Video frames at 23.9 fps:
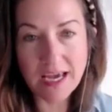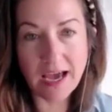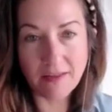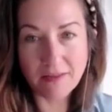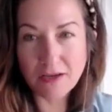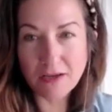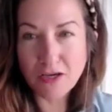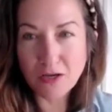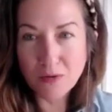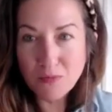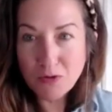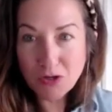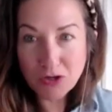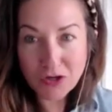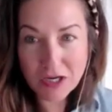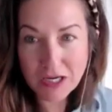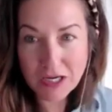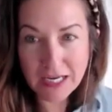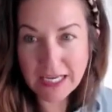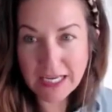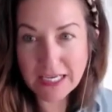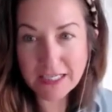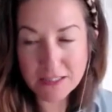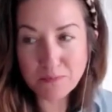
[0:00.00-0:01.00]
Yeah, the
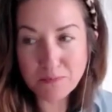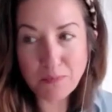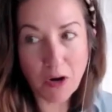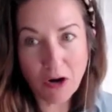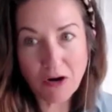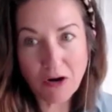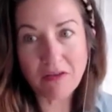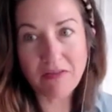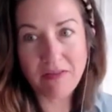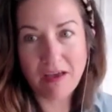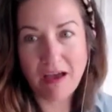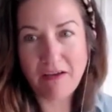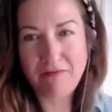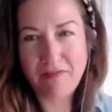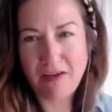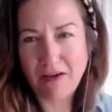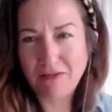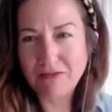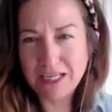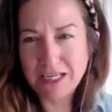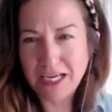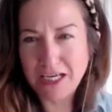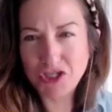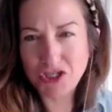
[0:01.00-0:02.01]
community is part of that
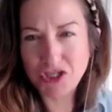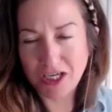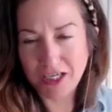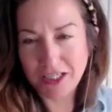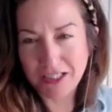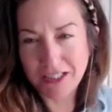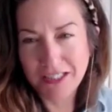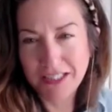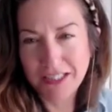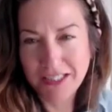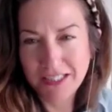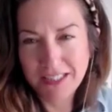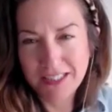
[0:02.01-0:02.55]
foundation.